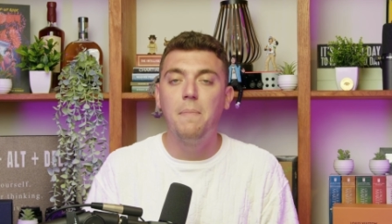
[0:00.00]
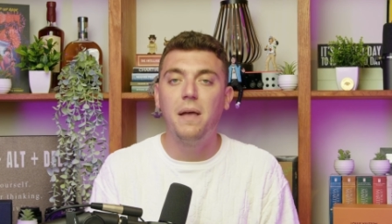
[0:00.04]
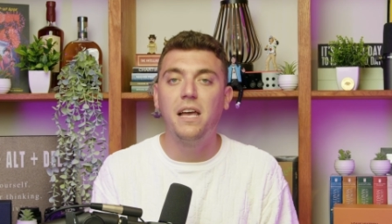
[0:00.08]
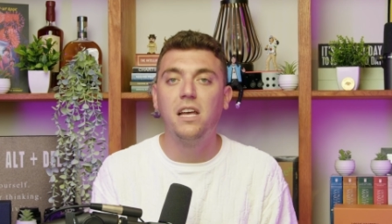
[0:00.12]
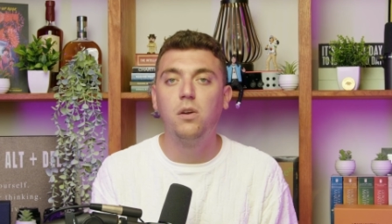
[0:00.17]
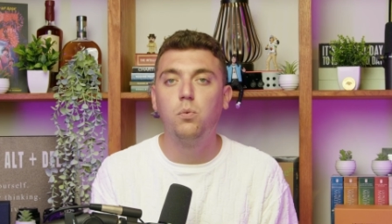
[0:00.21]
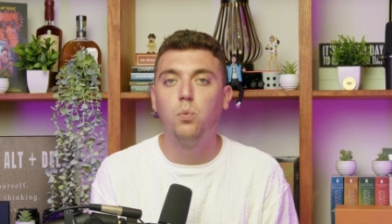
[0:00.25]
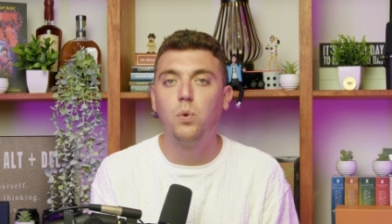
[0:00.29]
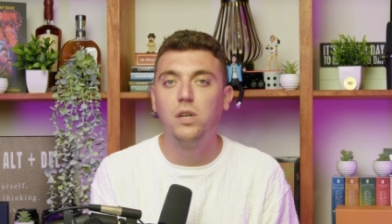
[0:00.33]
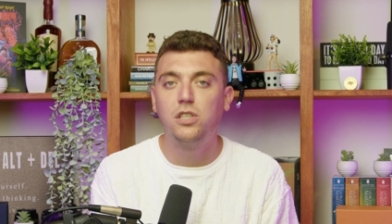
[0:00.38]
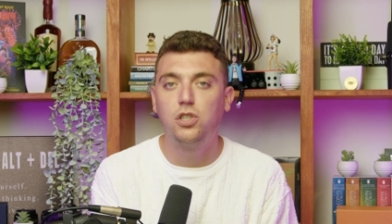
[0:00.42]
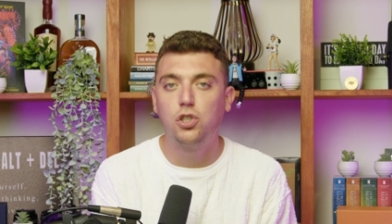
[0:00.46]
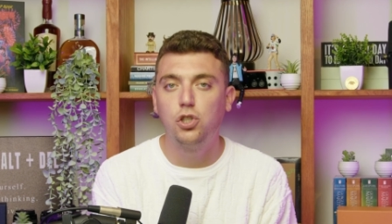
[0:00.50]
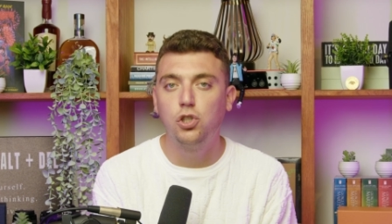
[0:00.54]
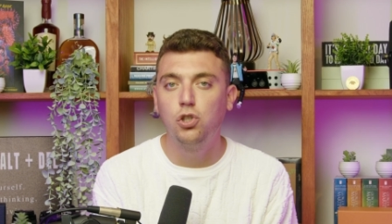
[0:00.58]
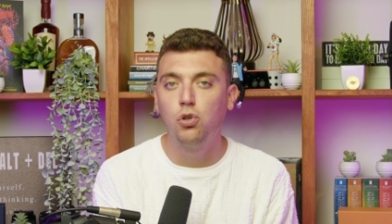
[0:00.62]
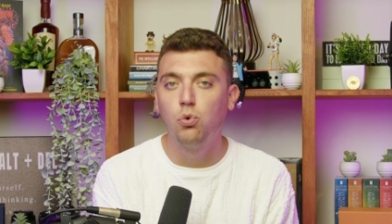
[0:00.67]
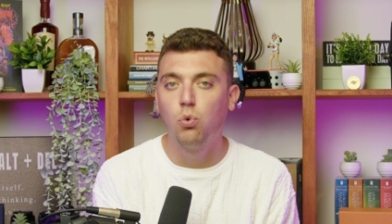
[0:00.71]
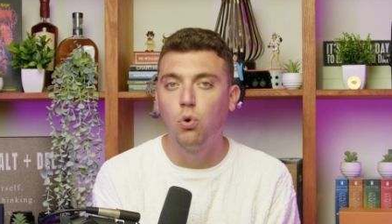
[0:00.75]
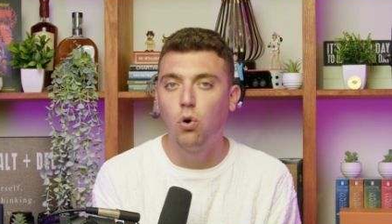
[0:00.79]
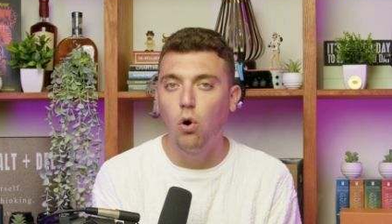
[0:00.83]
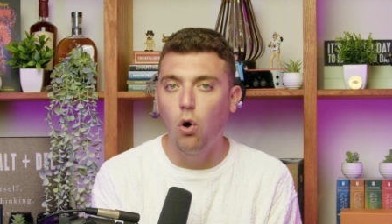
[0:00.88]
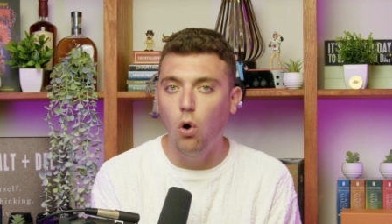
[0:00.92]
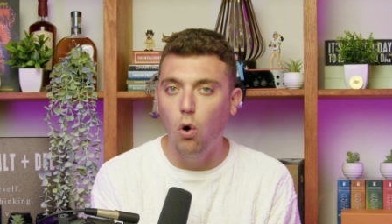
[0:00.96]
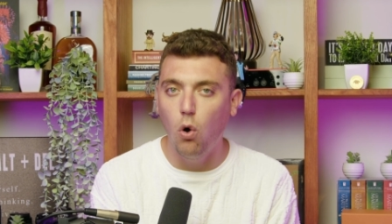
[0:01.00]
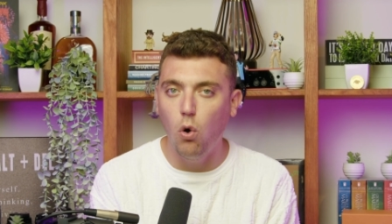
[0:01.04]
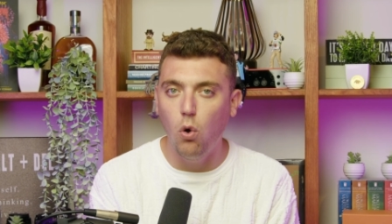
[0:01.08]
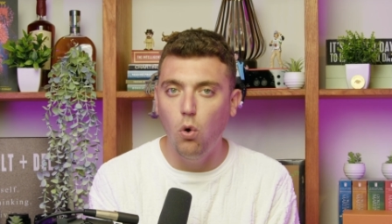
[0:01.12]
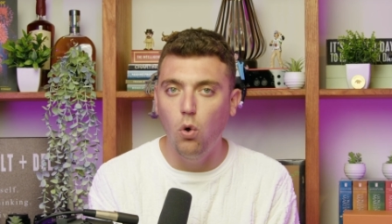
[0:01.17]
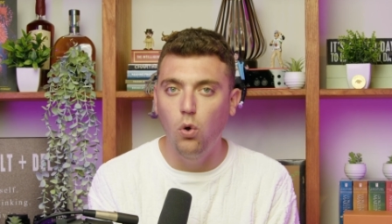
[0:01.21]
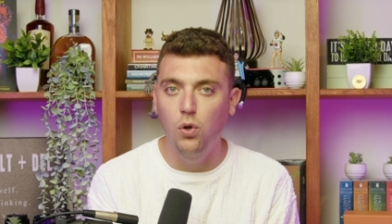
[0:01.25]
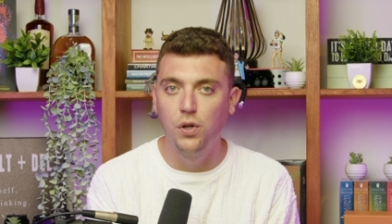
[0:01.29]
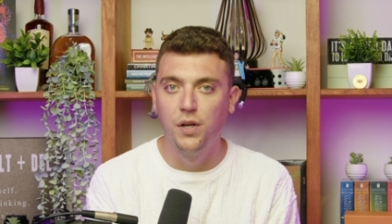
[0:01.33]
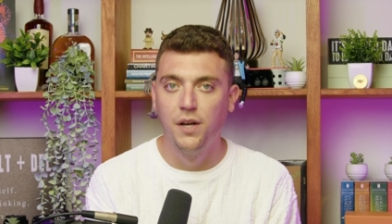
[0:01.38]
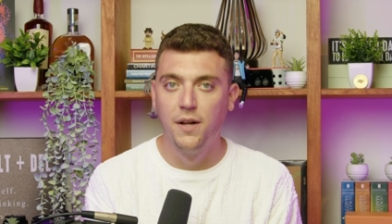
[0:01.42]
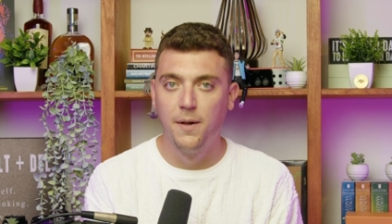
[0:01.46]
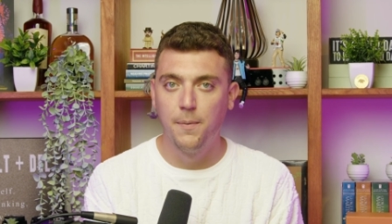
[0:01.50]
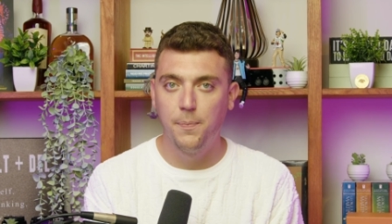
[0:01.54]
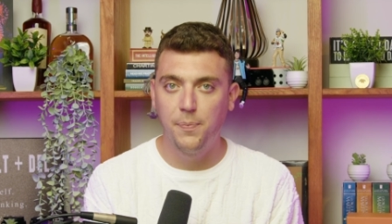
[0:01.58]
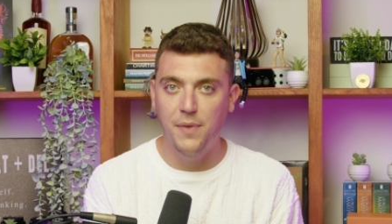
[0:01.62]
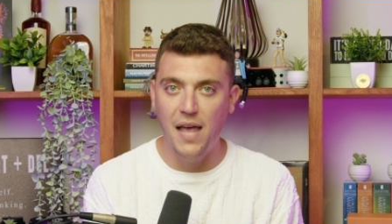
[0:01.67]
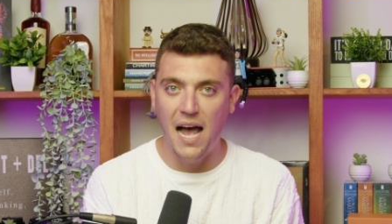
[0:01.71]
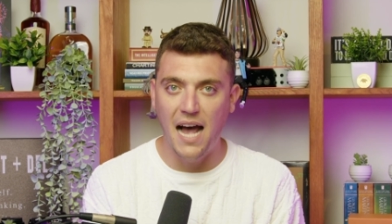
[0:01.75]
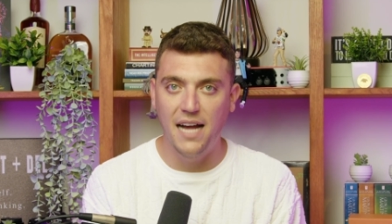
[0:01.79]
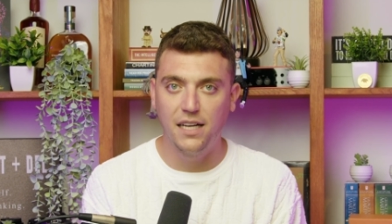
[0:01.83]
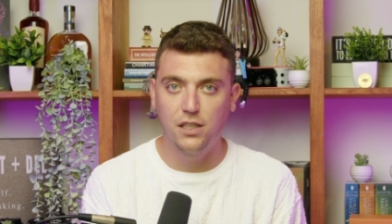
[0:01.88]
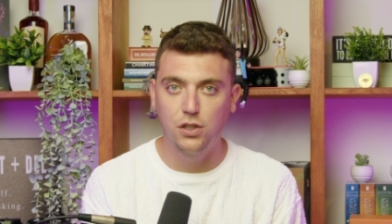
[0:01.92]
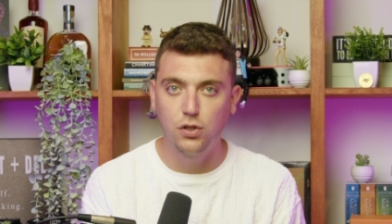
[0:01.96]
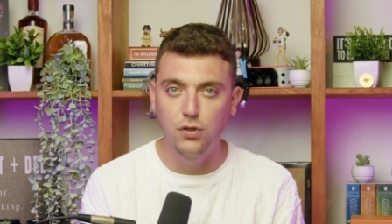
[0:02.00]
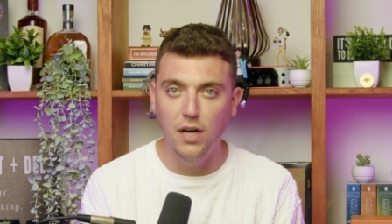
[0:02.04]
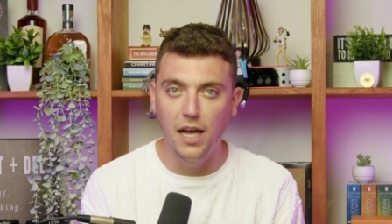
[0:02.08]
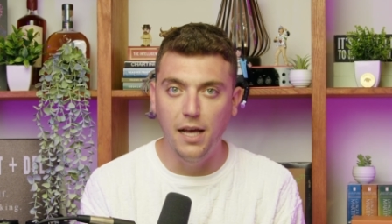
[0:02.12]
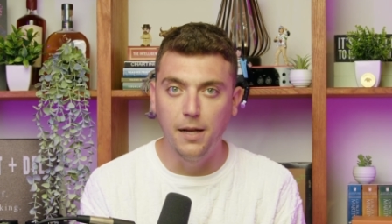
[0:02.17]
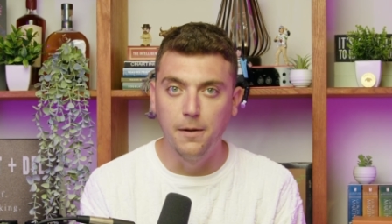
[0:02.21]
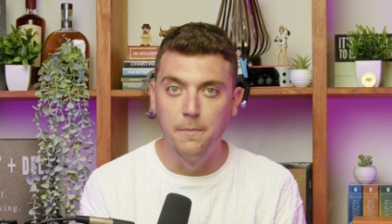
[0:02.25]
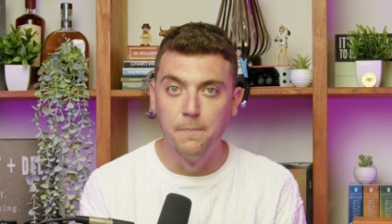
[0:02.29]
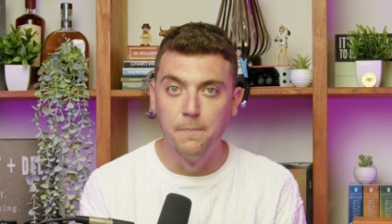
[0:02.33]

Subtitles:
in which you hold that trade.